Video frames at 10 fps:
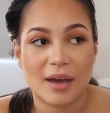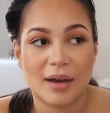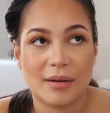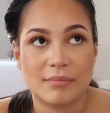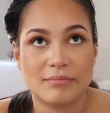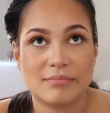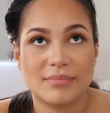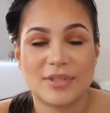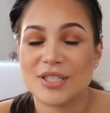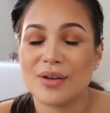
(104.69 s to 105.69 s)

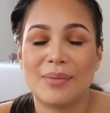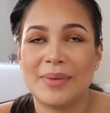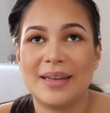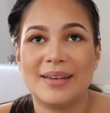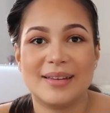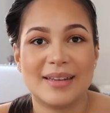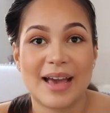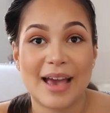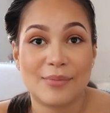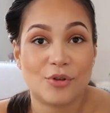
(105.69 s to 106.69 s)

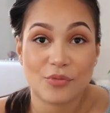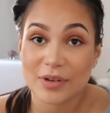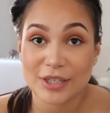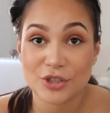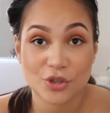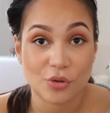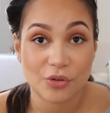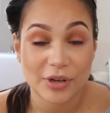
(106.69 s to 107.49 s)
I'm not really sure.